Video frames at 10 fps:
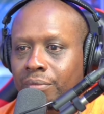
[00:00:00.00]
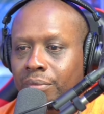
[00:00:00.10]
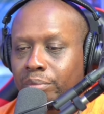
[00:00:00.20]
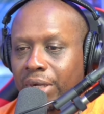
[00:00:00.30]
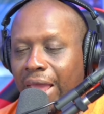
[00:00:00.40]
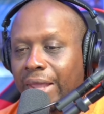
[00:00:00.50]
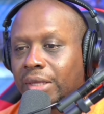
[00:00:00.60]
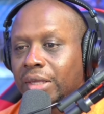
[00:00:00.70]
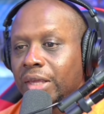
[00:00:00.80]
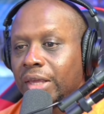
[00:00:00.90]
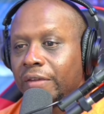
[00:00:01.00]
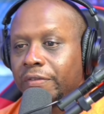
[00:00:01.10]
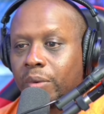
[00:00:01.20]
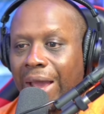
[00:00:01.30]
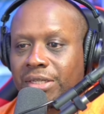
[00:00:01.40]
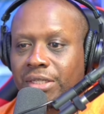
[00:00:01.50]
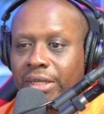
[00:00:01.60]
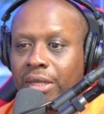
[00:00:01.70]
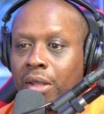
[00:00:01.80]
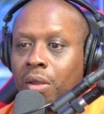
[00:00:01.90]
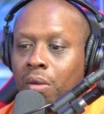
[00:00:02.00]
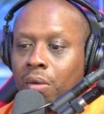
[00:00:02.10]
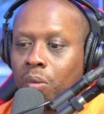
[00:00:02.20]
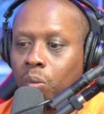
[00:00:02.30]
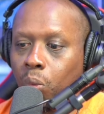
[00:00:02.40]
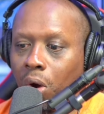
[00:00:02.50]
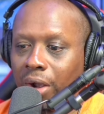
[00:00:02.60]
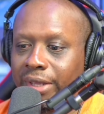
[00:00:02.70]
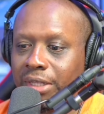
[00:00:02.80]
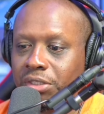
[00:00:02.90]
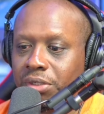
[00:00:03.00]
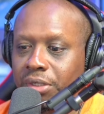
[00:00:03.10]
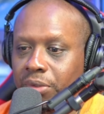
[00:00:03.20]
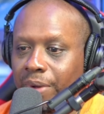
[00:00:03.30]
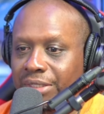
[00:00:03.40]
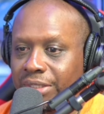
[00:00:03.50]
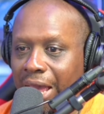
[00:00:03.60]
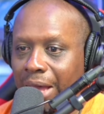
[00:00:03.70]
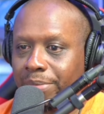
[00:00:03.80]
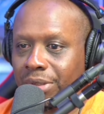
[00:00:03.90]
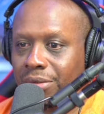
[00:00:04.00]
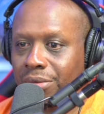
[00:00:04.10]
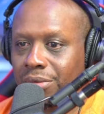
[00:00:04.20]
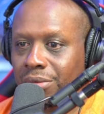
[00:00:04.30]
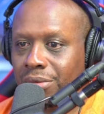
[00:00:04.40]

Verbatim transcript: But hey, if you actually walk into the US Capitol